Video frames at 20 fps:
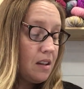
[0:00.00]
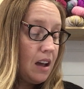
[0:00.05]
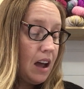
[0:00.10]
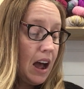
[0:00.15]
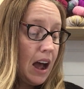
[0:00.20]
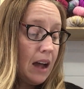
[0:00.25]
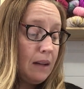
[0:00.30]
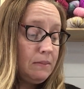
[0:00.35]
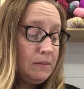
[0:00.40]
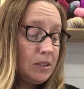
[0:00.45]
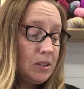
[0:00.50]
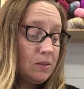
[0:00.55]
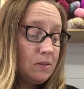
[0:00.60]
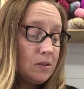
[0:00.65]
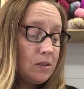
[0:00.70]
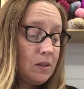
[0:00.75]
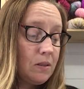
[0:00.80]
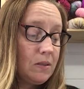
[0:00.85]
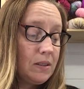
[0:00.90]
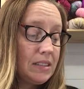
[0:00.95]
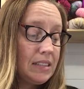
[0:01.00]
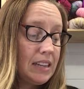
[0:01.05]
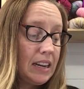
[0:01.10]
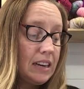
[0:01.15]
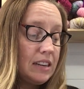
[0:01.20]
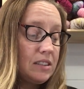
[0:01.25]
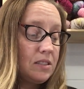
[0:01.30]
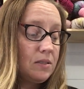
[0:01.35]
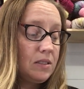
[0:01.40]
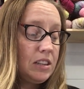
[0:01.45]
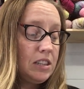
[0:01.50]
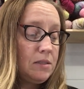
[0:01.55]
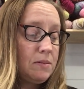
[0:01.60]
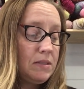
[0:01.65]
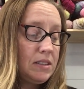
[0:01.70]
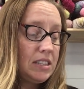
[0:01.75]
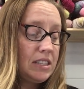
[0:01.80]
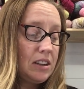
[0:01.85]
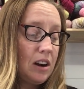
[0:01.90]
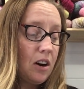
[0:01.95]
I'm so, so excited. So this
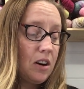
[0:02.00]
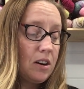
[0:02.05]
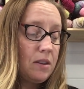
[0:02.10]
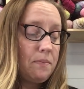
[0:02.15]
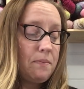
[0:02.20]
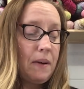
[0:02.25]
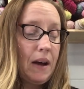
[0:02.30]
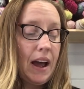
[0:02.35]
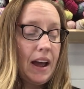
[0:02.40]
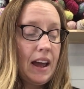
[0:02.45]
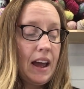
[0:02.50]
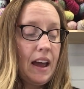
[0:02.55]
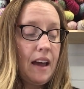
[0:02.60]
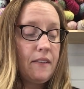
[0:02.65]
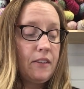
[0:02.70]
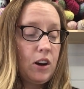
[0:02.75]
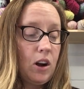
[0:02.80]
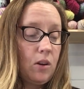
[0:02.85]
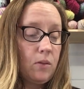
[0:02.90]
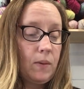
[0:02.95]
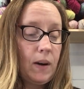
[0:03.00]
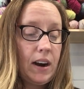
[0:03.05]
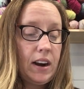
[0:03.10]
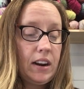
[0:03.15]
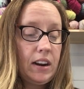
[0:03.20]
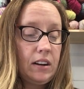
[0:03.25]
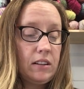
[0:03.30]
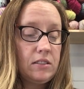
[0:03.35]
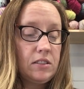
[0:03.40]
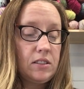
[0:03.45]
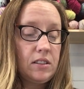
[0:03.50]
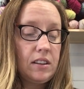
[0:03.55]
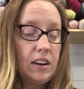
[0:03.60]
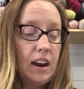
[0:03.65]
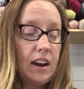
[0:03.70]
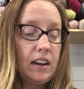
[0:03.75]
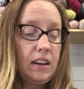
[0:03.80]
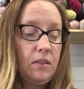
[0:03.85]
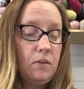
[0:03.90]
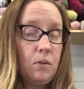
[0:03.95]
was started by, I have it all right here so that
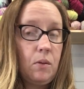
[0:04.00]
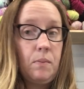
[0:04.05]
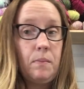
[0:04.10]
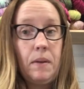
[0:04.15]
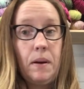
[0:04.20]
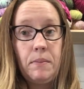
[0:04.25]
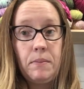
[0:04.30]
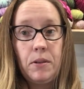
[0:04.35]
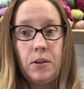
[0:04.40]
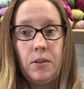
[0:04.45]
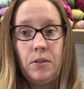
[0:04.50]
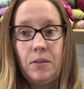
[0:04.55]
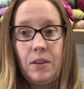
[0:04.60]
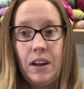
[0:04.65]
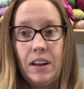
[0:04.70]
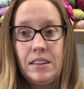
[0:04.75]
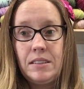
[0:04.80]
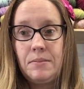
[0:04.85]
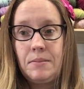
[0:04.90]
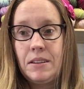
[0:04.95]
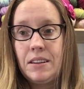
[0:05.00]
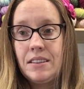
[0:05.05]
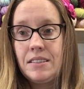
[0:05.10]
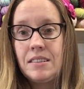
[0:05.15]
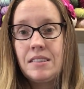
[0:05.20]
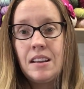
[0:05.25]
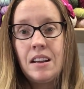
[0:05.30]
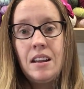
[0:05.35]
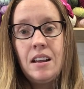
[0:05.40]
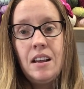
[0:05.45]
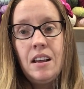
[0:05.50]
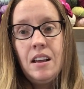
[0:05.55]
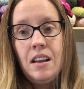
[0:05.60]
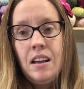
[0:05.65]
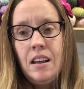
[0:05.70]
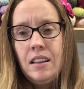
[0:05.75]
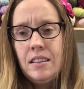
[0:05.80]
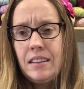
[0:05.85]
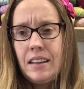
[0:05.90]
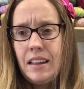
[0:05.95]
I can remember you guys because
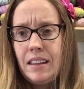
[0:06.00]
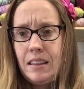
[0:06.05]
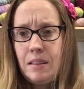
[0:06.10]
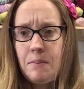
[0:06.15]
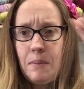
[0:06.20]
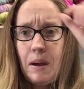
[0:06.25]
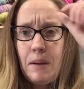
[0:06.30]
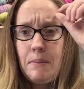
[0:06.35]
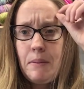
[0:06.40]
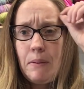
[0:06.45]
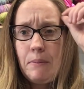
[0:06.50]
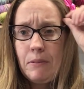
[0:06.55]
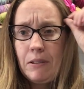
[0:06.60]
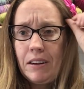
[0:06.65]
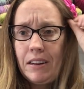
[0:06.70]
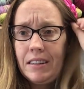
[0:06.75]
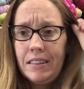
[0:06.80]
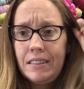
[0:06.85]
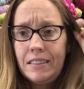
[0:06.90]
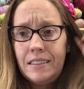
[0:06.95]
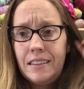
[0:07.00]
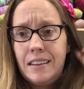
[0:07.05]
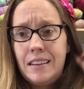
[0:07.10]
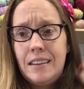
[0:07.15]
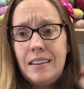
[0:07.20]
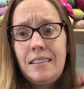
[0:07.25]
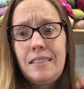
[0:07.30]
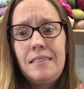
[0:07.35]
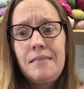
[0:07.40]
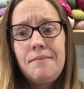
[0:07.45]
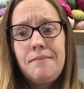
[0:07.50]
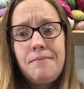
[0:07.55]
lately my memory is like